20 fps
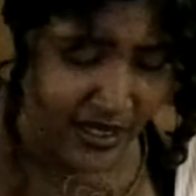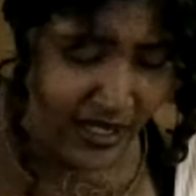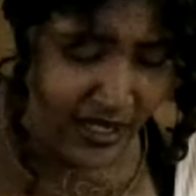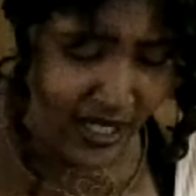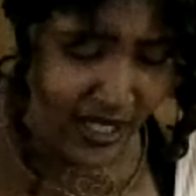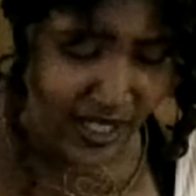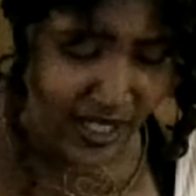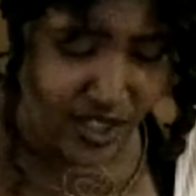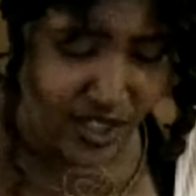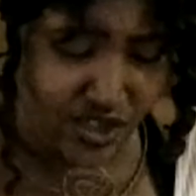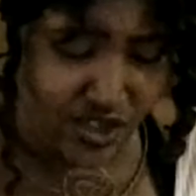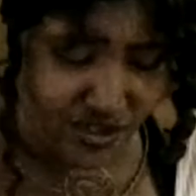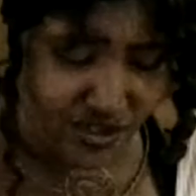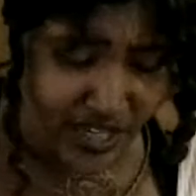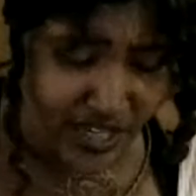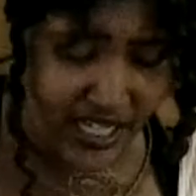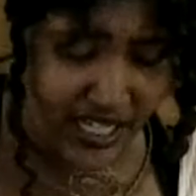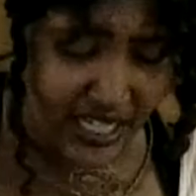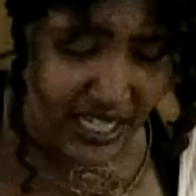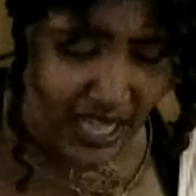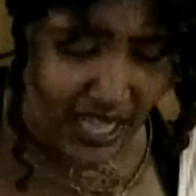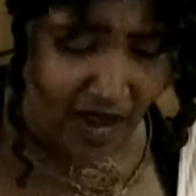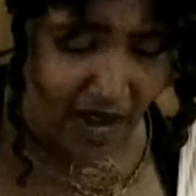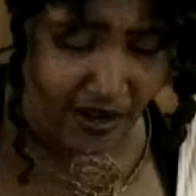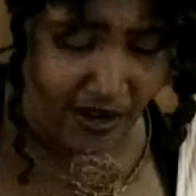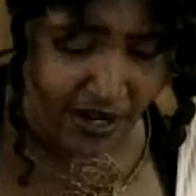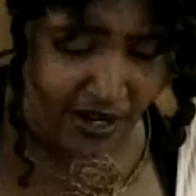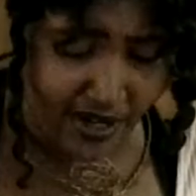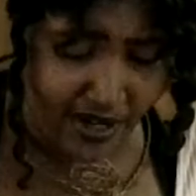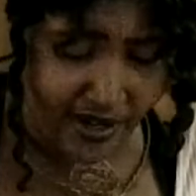It's tricky out
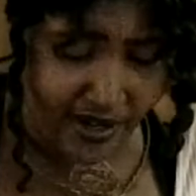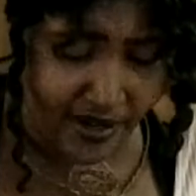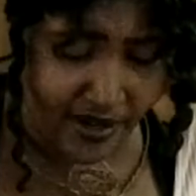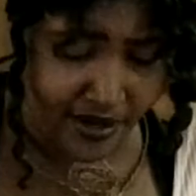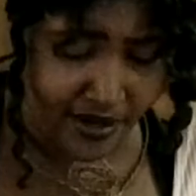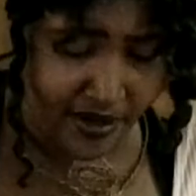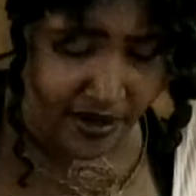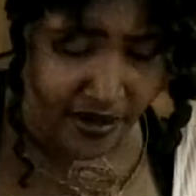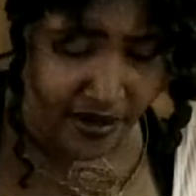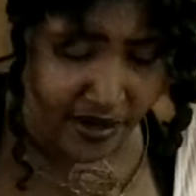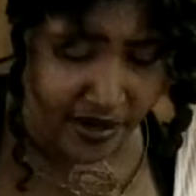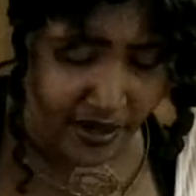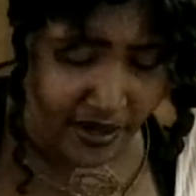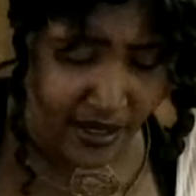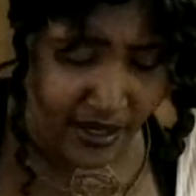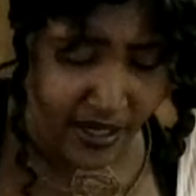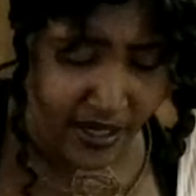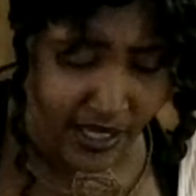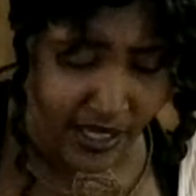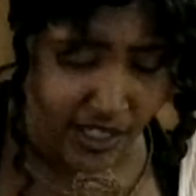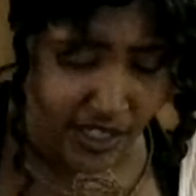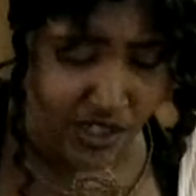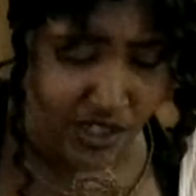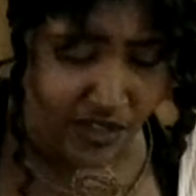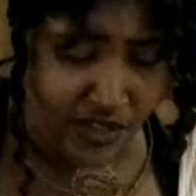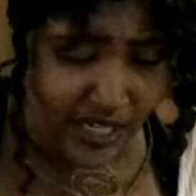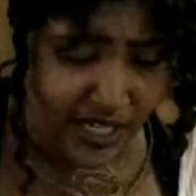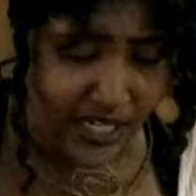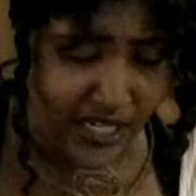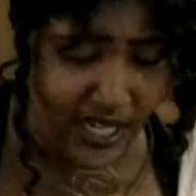here. It's
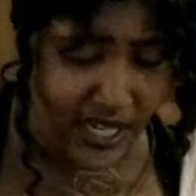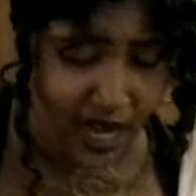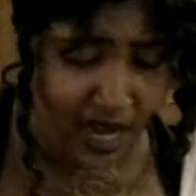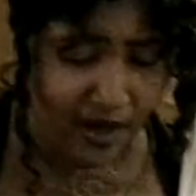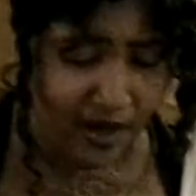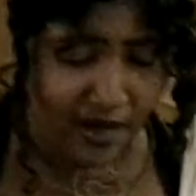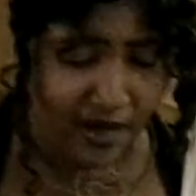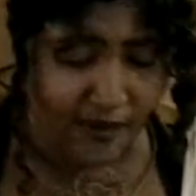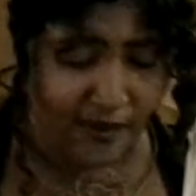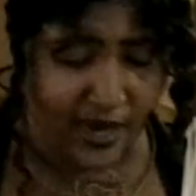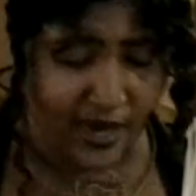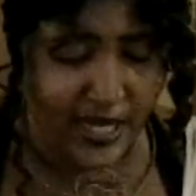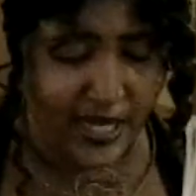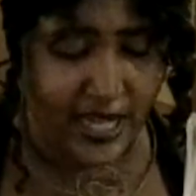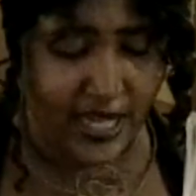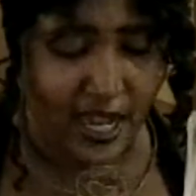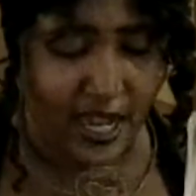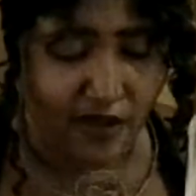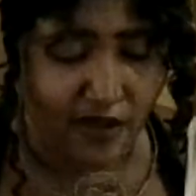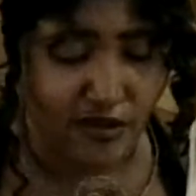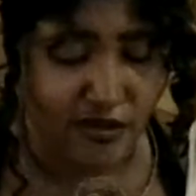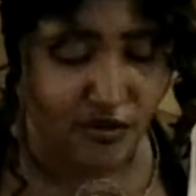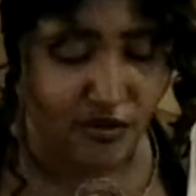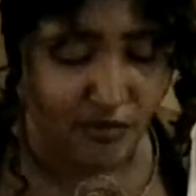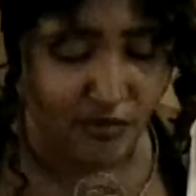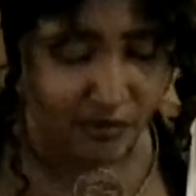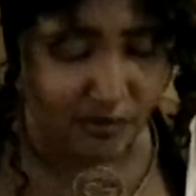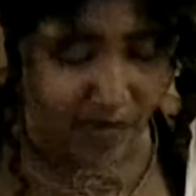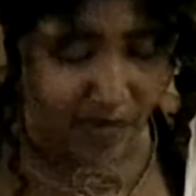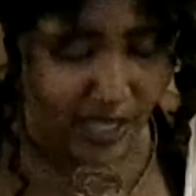tricky out here right now. You
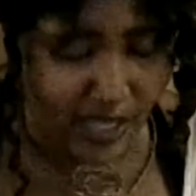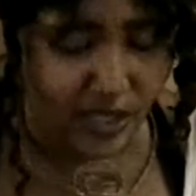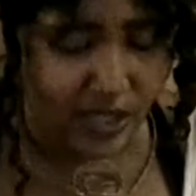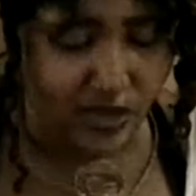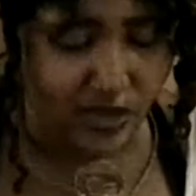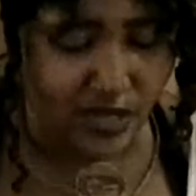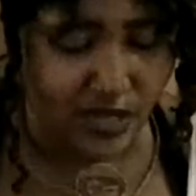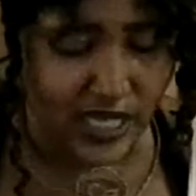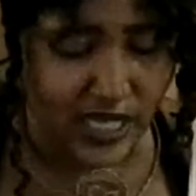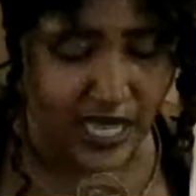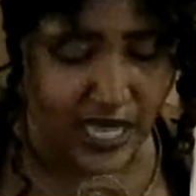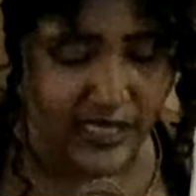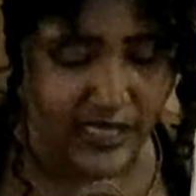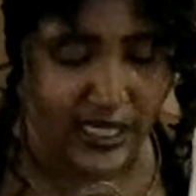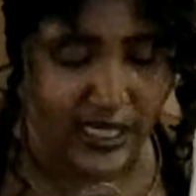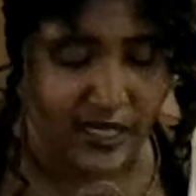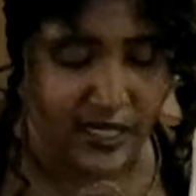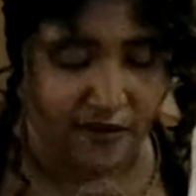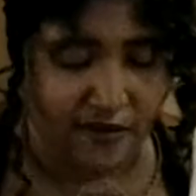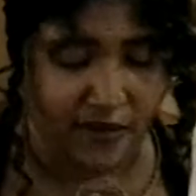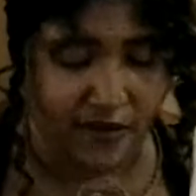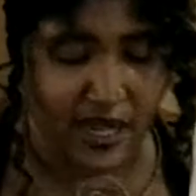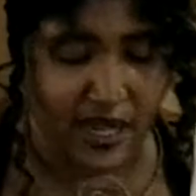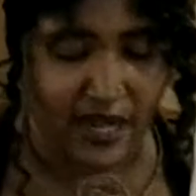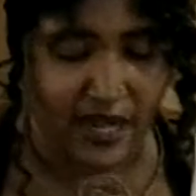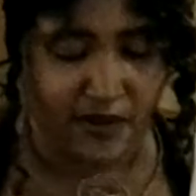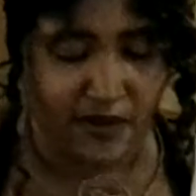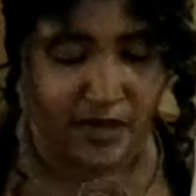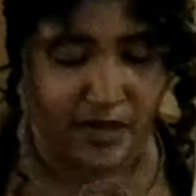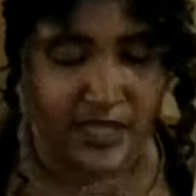must utilize that
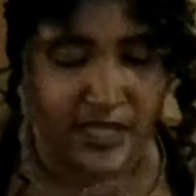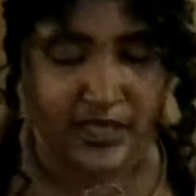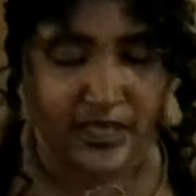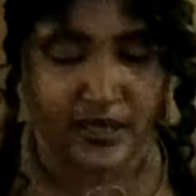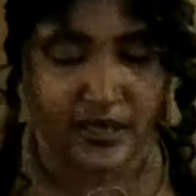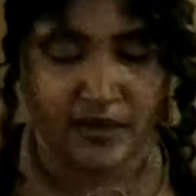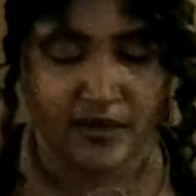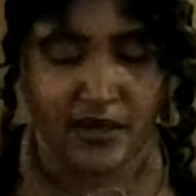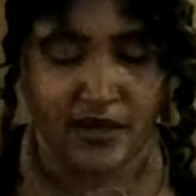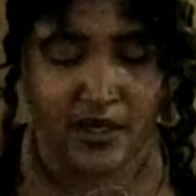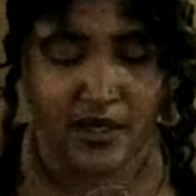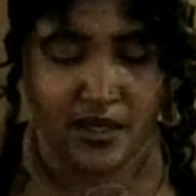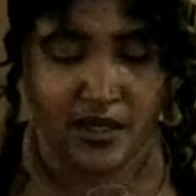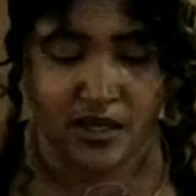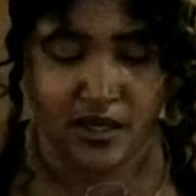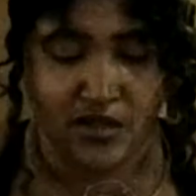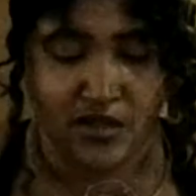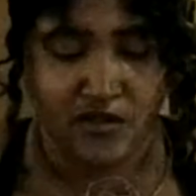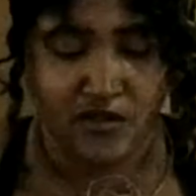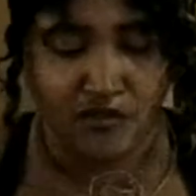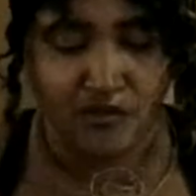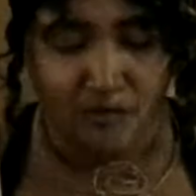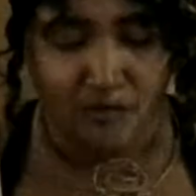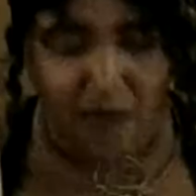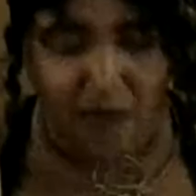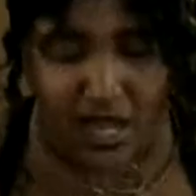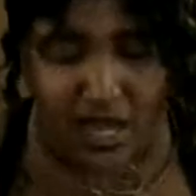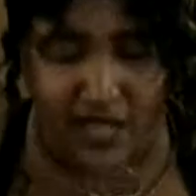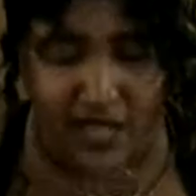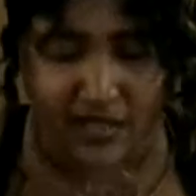divine wisdom. You
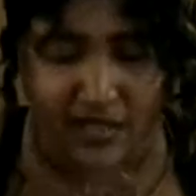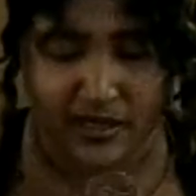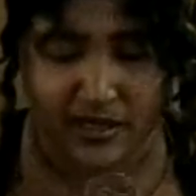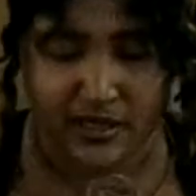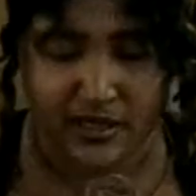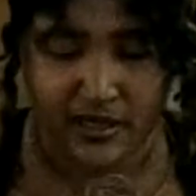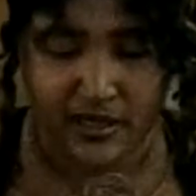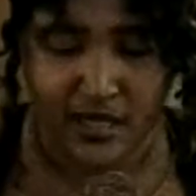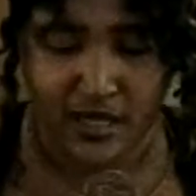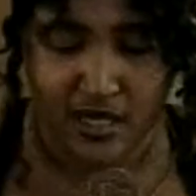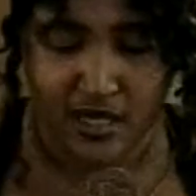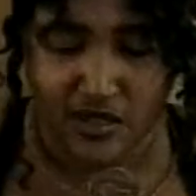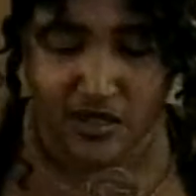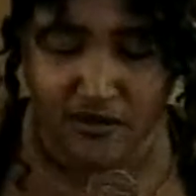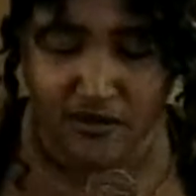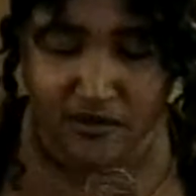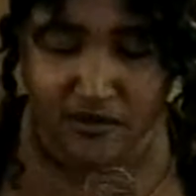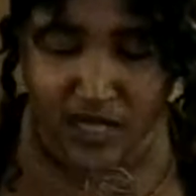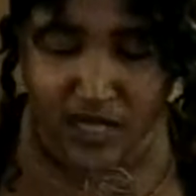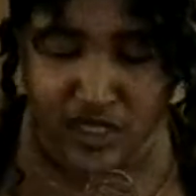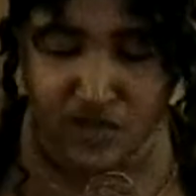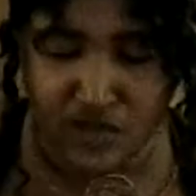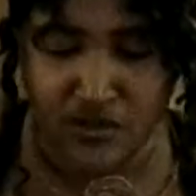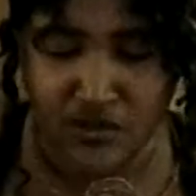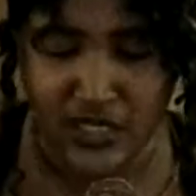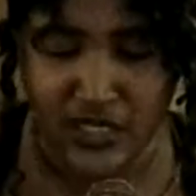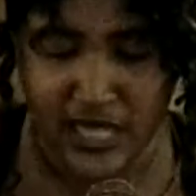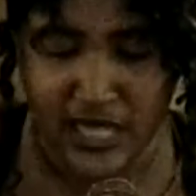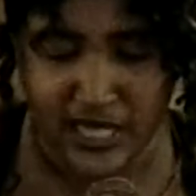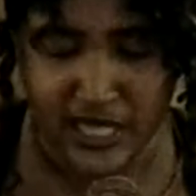must
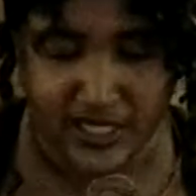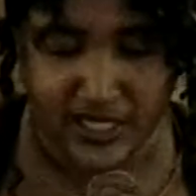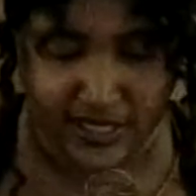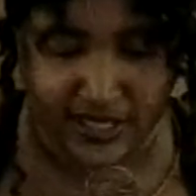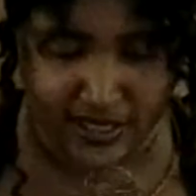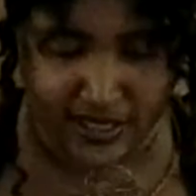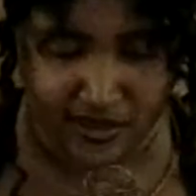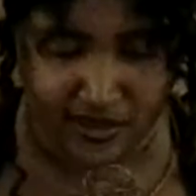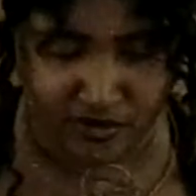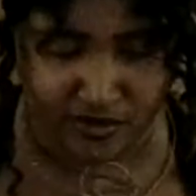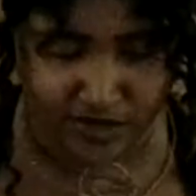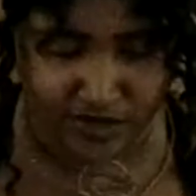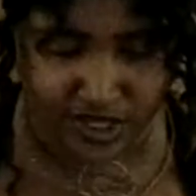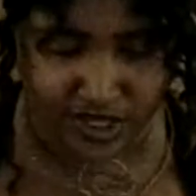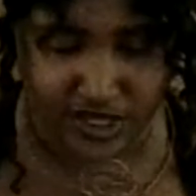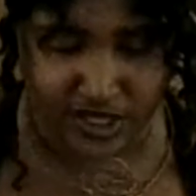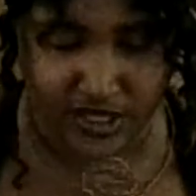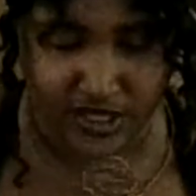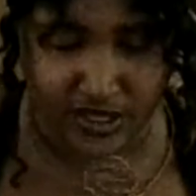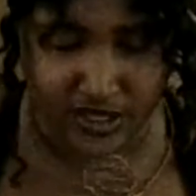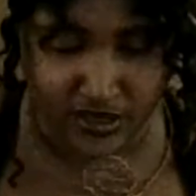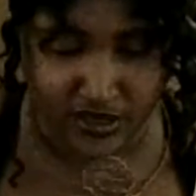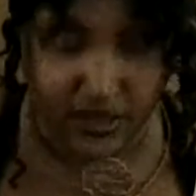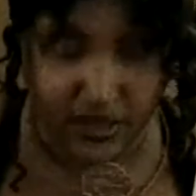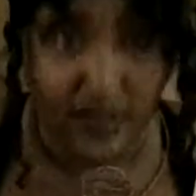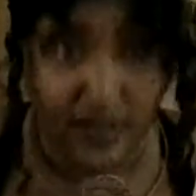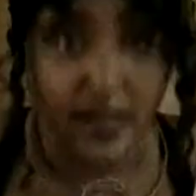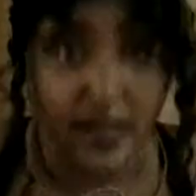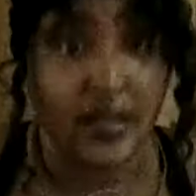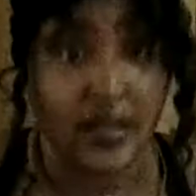utilize your intuition.
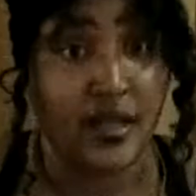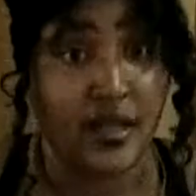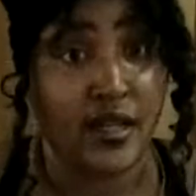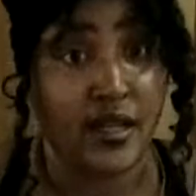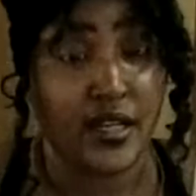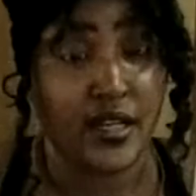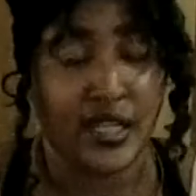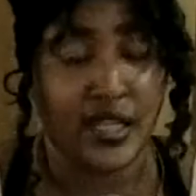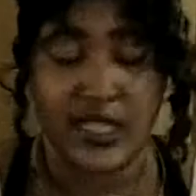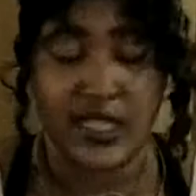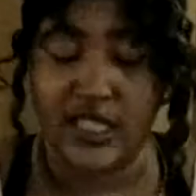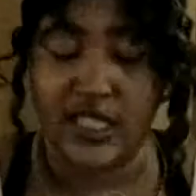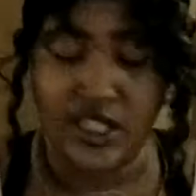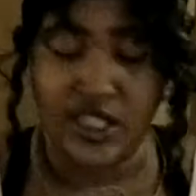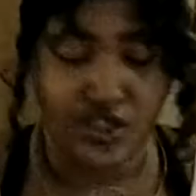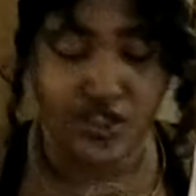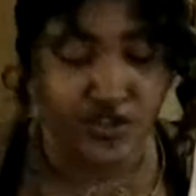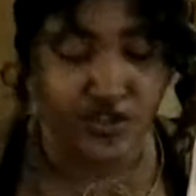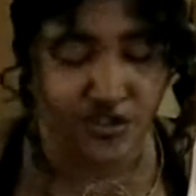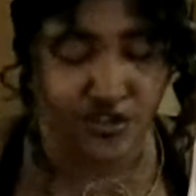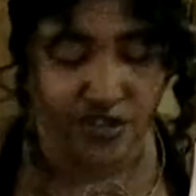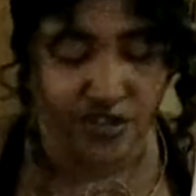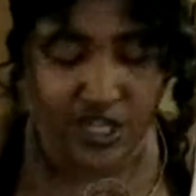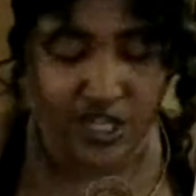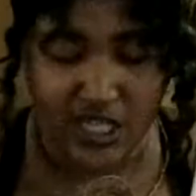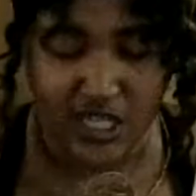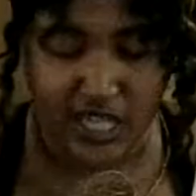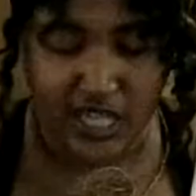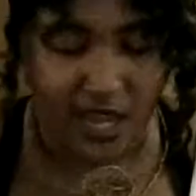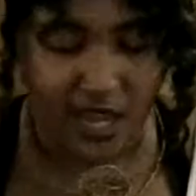Because it's
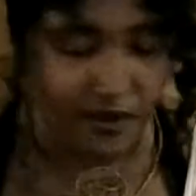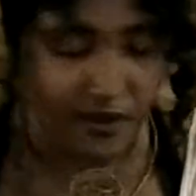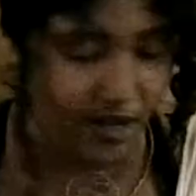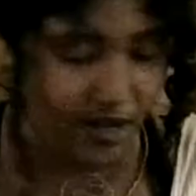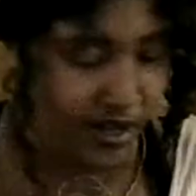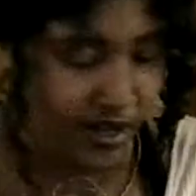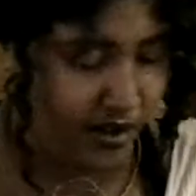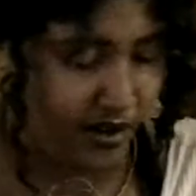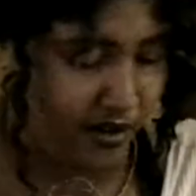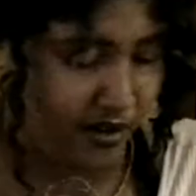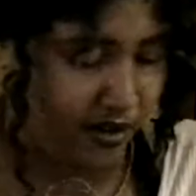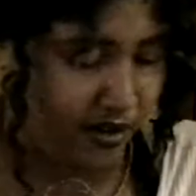tricky out here.